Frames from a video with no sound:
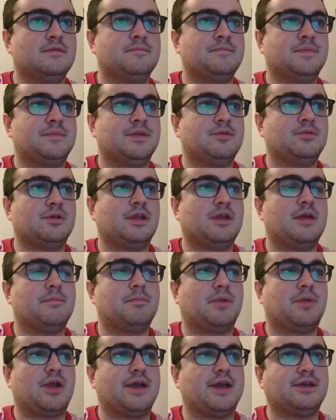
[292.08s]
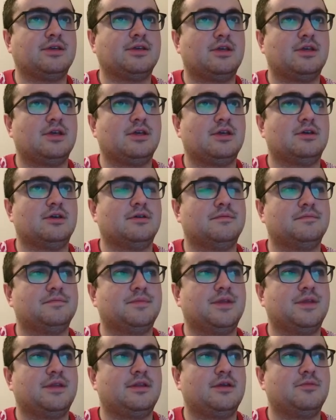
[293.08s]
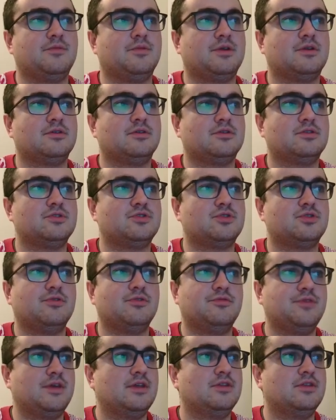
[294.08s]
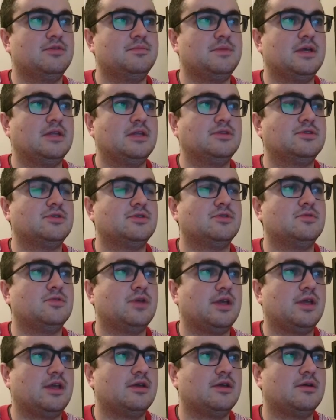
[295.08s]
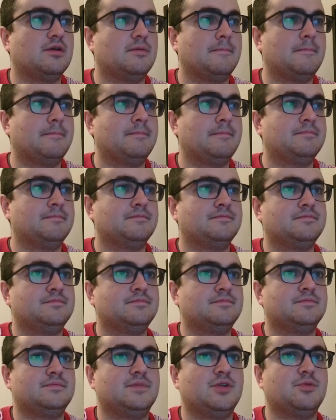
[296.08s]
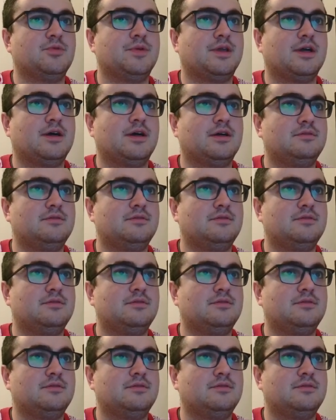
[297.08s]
We can hit blank here, and then we can Control V them into here. No, we can't.